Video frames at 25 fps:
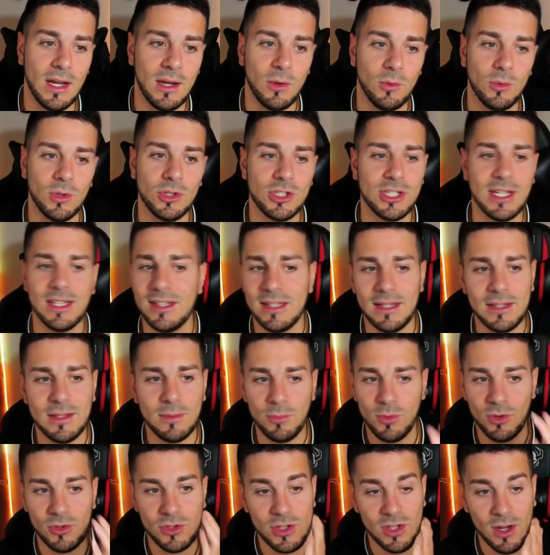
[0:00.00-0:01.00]
which isn't the
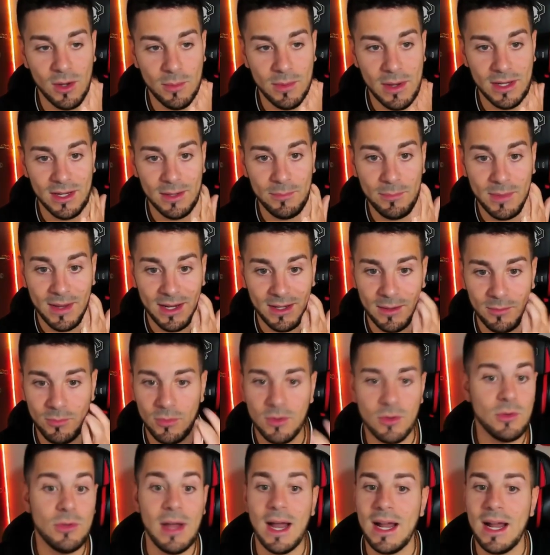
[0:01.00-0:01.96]
most commonly played move.